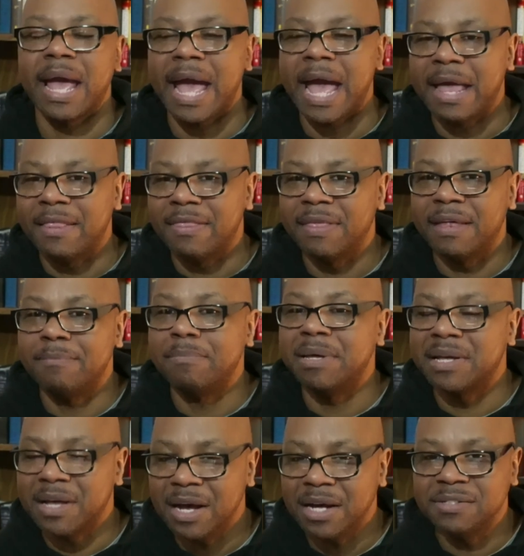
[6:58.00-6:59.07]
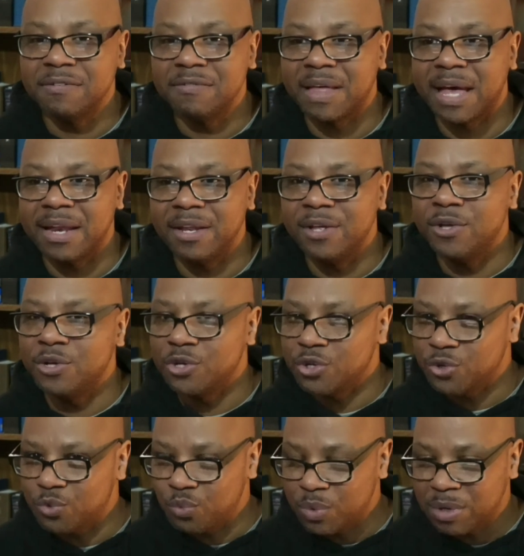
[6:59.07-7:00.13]
And then because of that,
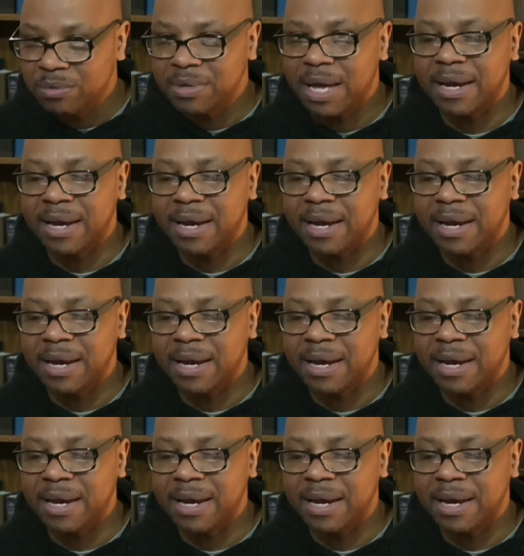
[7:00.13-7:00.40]
you will not